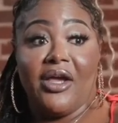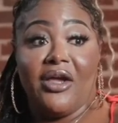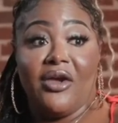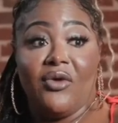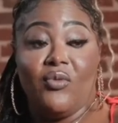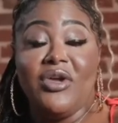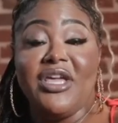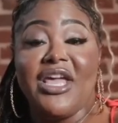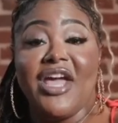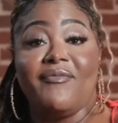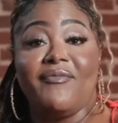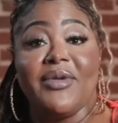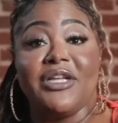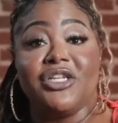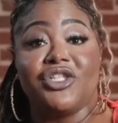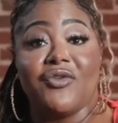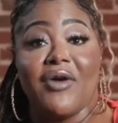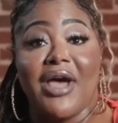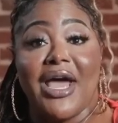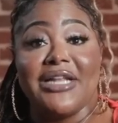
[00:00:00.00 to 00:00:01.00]
we have been
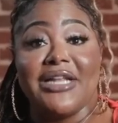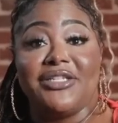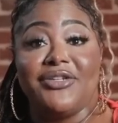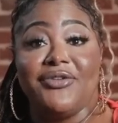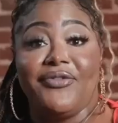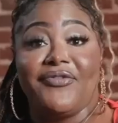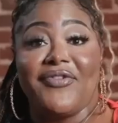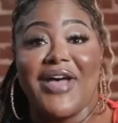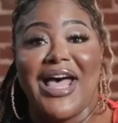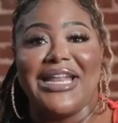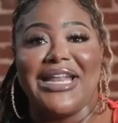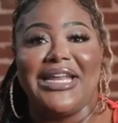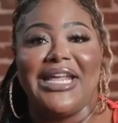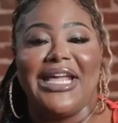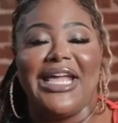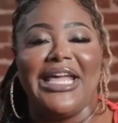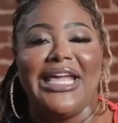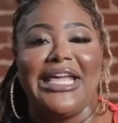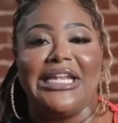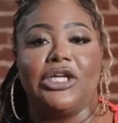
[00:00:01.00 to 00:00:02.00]
trying to find
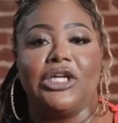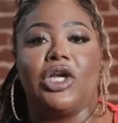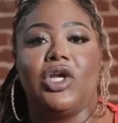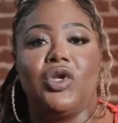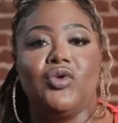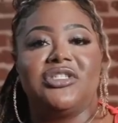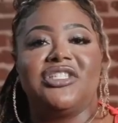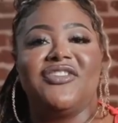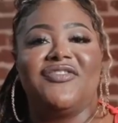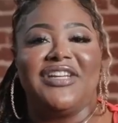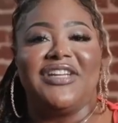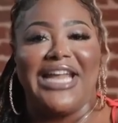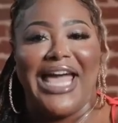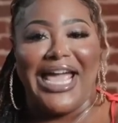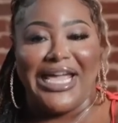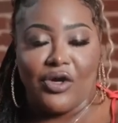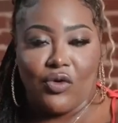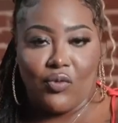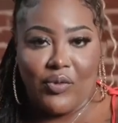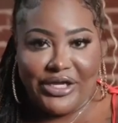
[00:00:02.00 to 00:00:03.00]
inclusive
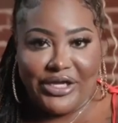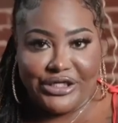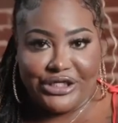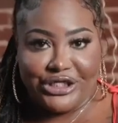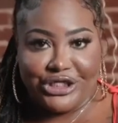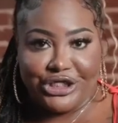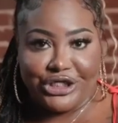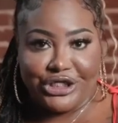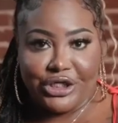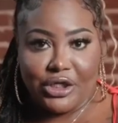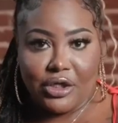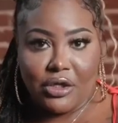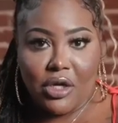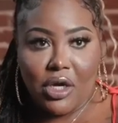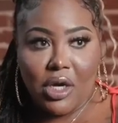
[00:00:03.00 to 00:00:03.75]
language